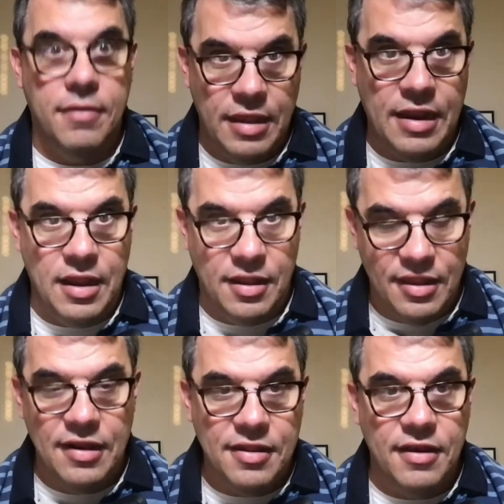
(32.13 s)
that a
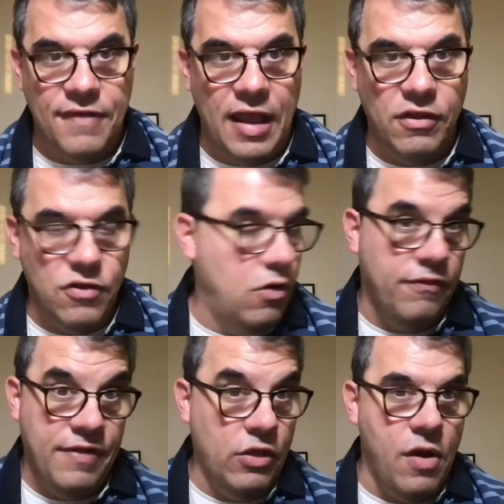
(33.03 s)
citizen files or
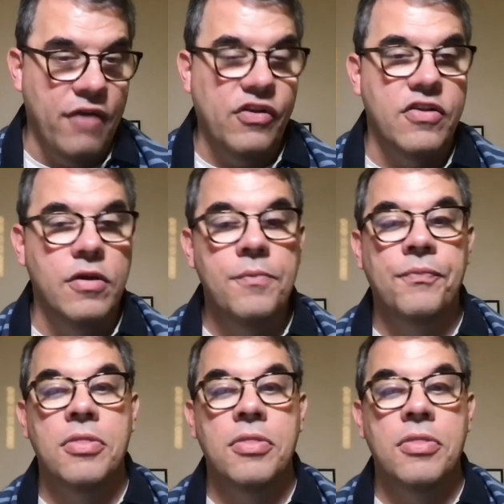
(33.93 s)
a fellow officer